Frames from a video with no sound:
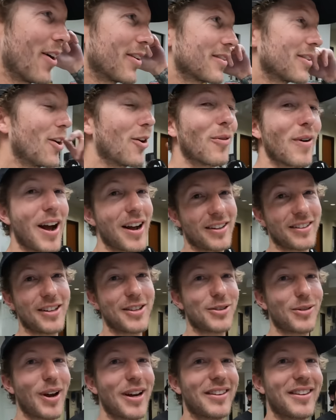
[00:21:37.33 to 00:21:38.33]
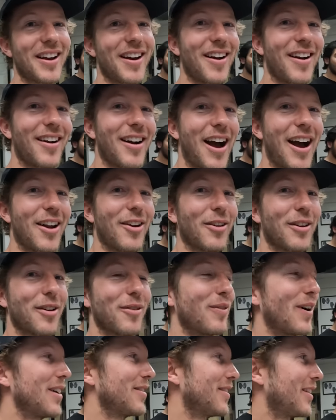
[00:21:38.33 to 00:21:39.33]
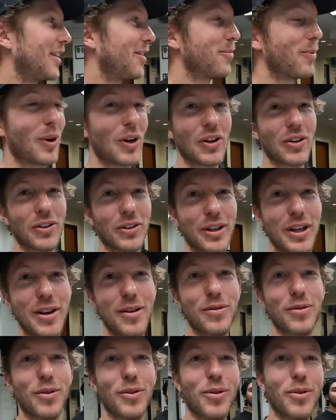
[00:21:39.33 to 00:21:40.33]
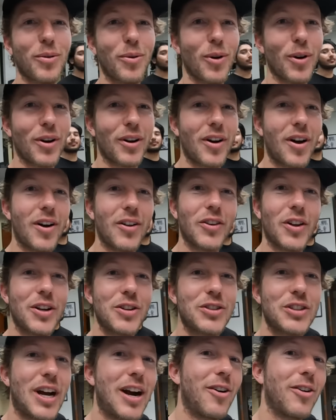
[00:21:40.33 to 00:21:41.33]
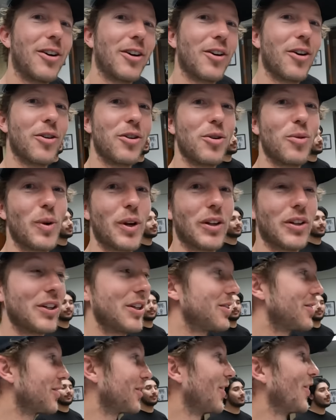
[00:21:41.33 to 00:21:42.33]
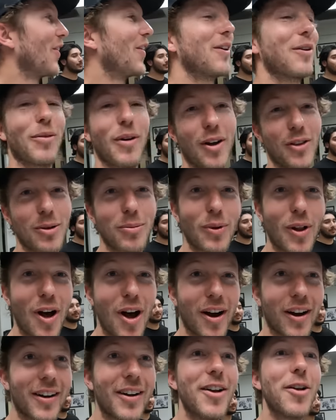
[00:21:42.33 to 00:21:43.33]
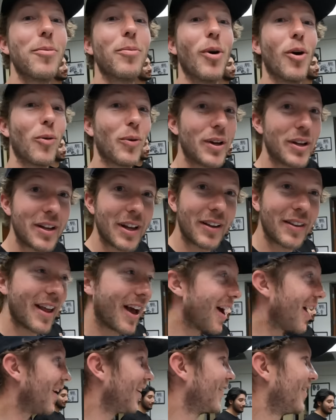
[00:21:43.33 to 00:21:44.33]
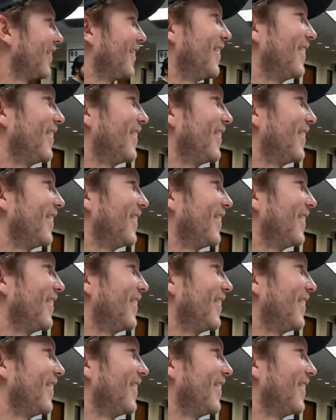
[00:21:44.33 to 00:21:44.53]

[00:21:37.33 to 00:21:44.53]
was a little reckless right there. I don't advise anybody to leave work on lunch hour and go do wheelies yeah. around the block. But we did that.